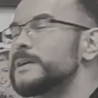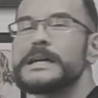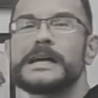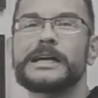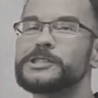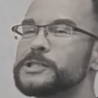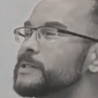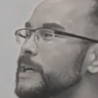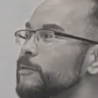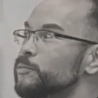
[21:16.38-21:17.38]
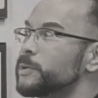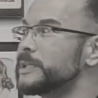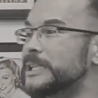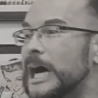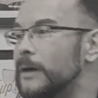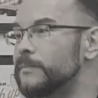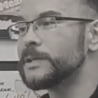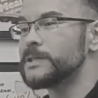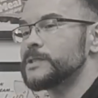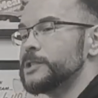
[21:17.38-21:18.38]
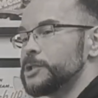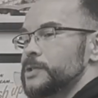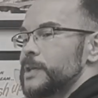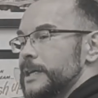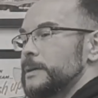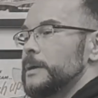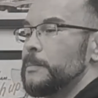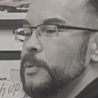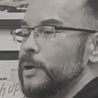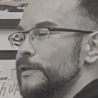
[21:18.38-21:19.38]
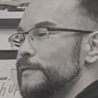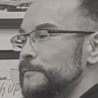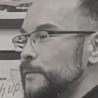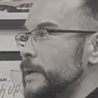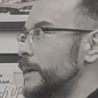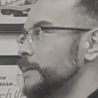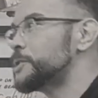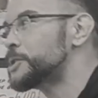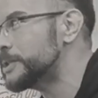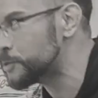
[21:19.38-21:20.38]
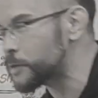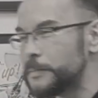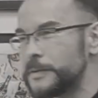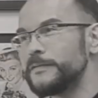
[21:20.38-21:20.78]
Yeah. And she's like really obviously just like putting her foot out and shit, tripping